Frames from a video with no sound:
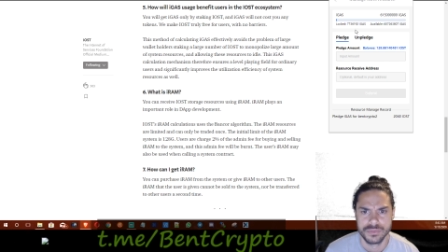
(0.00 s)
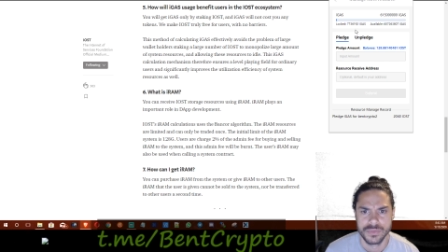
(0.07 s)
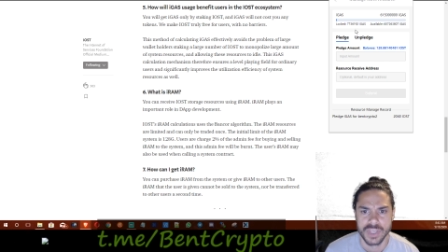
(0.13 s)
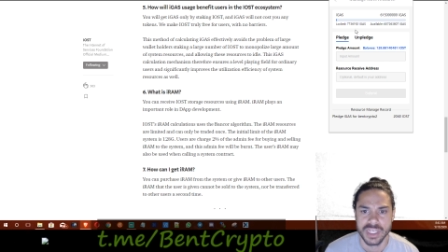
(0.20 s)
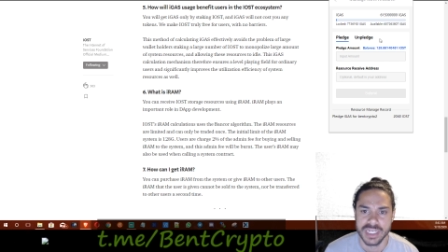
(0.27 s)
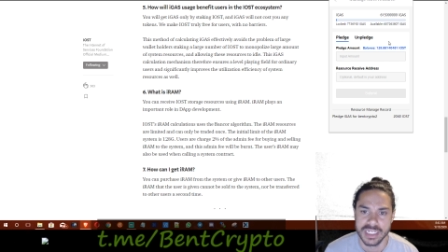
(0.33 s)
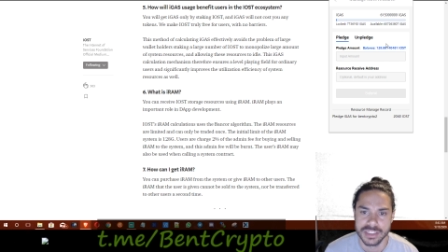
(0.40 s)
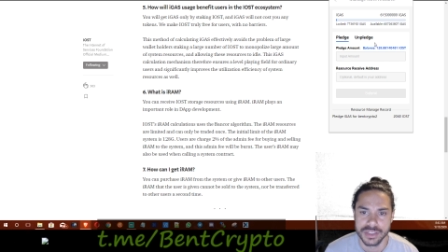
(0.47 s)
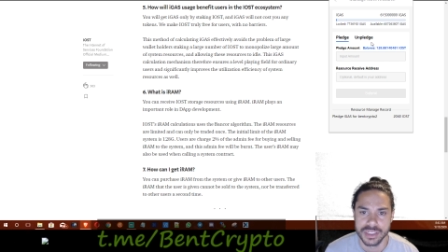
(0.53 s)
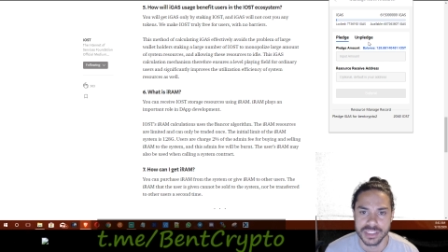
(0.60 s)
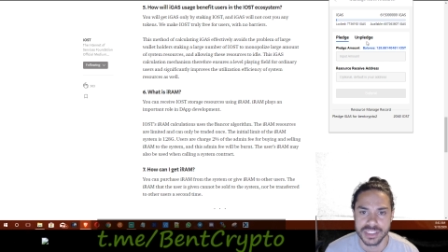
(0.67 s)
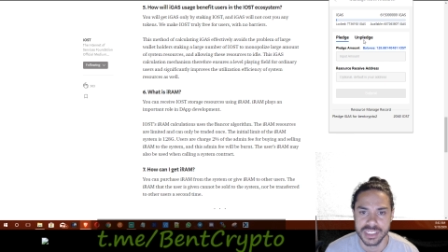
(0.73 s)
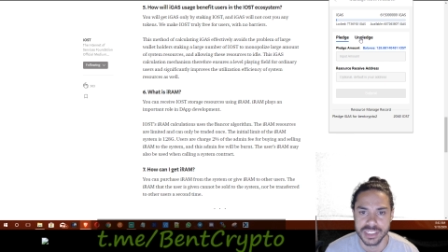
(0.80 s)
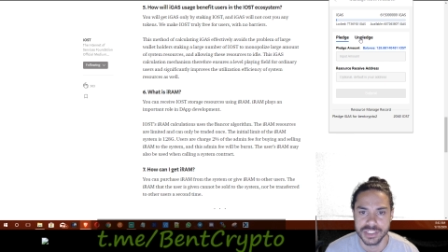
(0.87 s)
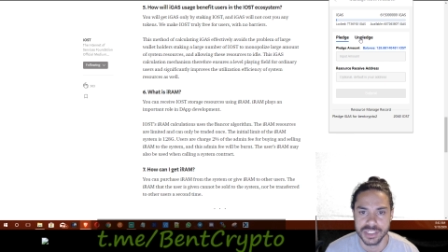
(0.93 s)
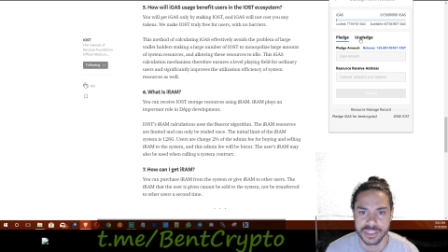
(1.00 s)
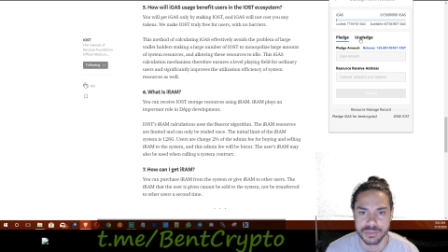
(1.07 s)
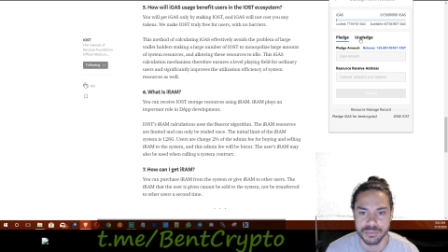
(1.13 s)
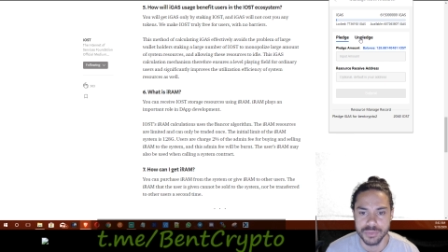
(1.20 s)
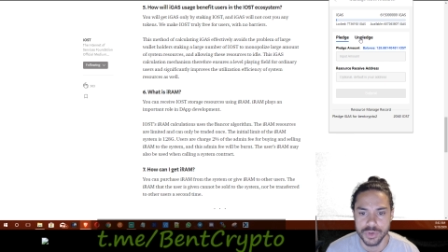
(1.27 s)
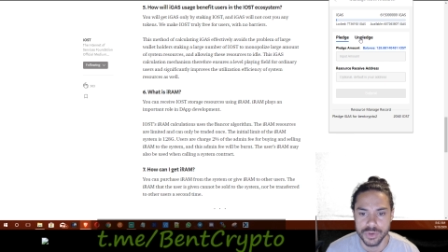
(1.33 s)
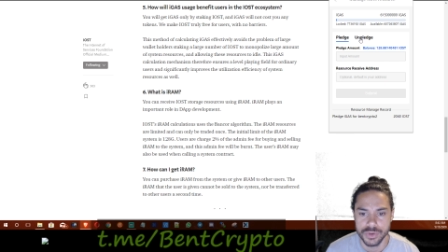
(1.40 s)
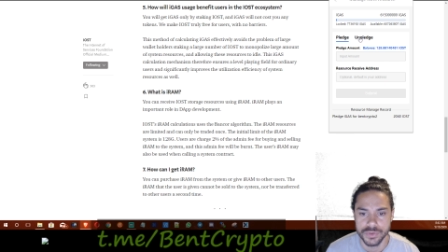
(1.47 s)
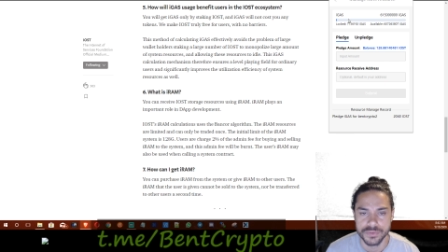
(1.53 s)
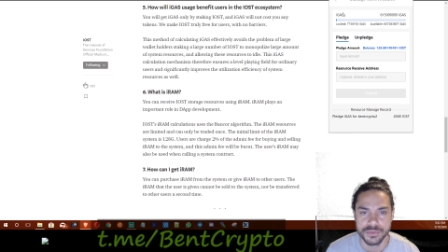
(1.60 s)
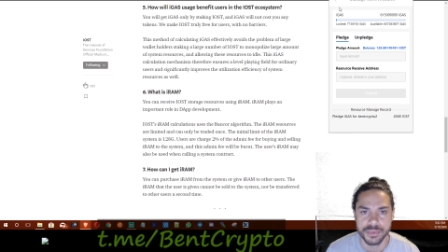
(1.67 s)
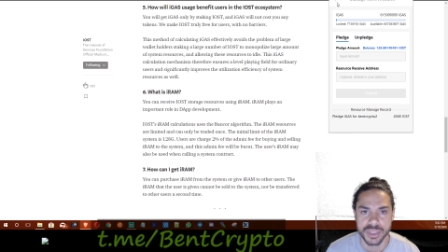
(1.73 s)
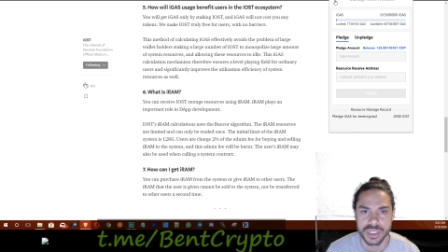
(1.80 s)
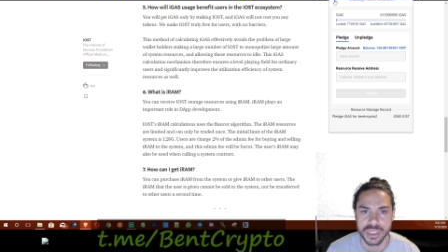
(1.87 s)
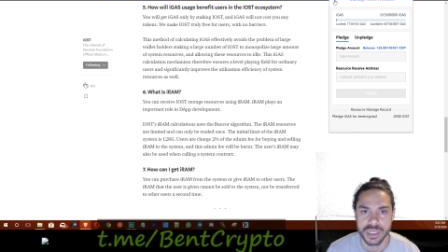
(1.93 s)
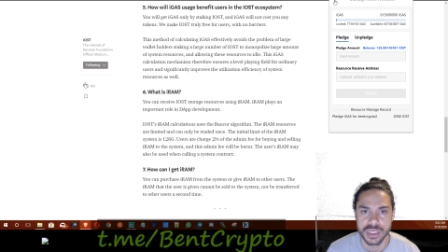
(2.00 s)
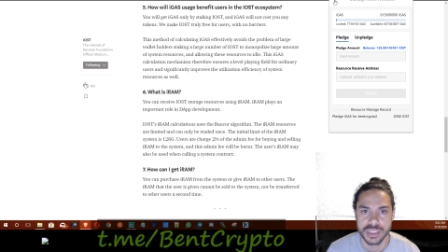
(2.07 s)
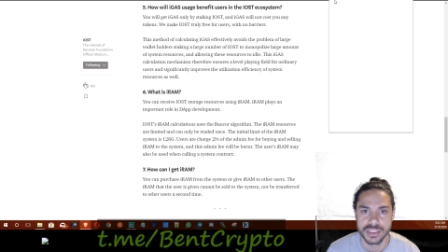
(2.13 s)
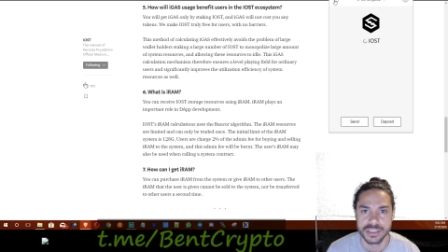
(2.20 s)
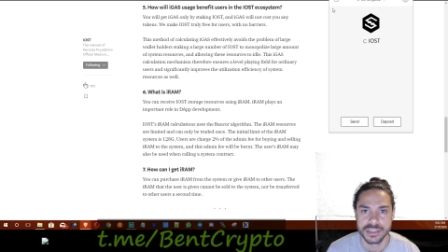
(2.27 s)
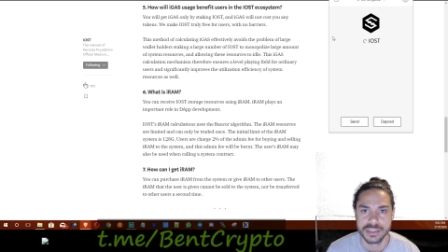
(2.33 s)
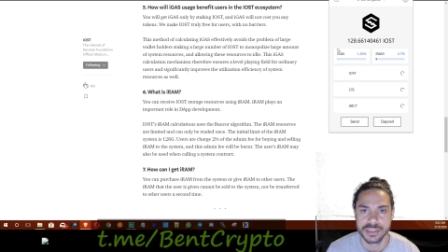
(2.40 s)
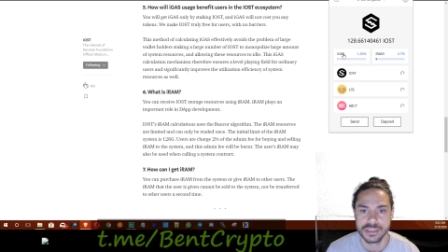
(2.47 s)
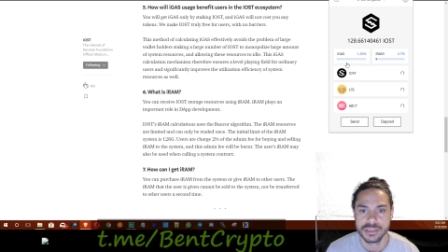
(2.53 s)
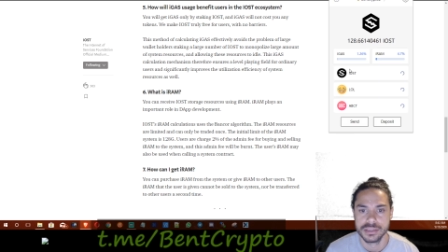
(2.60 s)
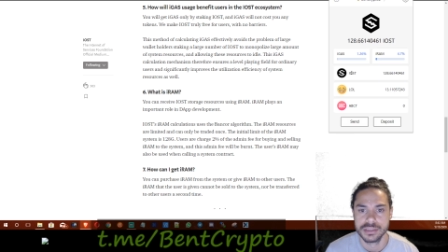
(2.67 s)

And as you can see, it just moved because